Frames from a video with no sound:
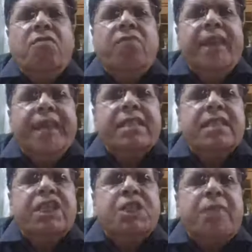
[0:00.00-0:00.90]
very
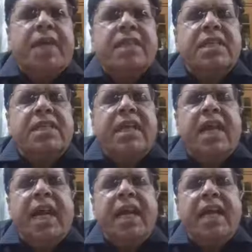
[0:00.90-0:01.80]
ancient spices
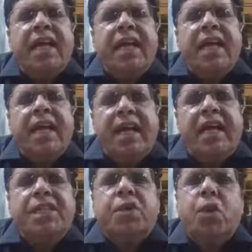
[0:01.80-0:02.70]
and
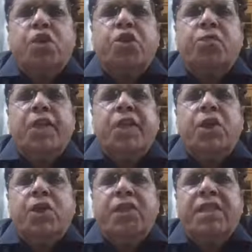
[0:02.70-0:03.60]
has also been
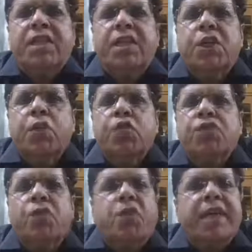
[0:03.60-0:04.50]
universally
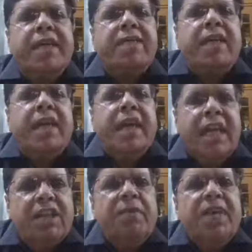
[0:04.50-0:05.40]
used for its
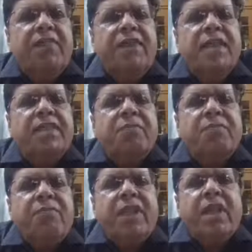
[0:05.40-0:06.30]
health benefits.
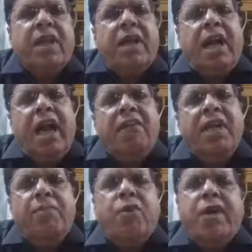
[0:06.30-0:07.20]
Our
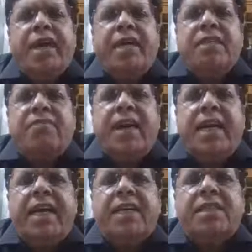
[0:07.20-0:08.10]
laboratory
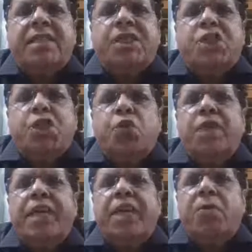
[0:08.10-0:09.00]
findings show
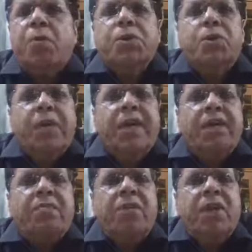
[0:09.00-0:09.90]
that
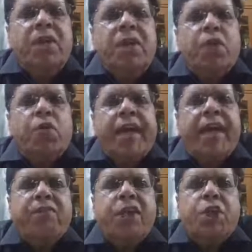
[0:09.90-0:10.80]
ammonium to
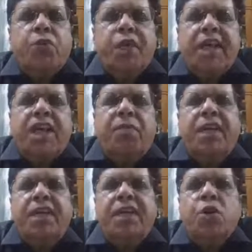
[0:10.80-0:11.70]
have the unique
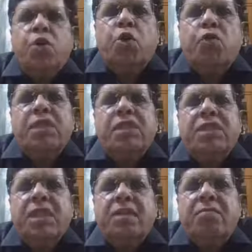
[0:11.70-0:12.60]
ability lower
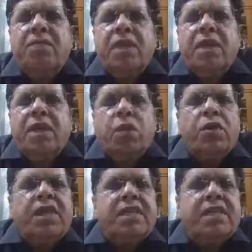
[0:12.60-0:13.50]
serum low
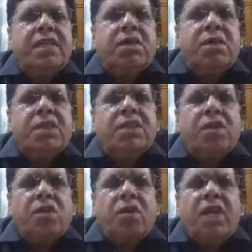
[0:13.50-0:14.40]
density
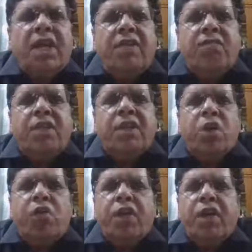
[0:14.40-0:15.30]
cholesterol with
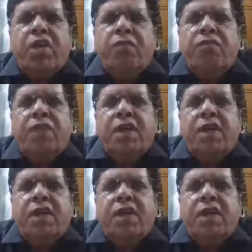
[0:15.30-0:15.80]
lowering of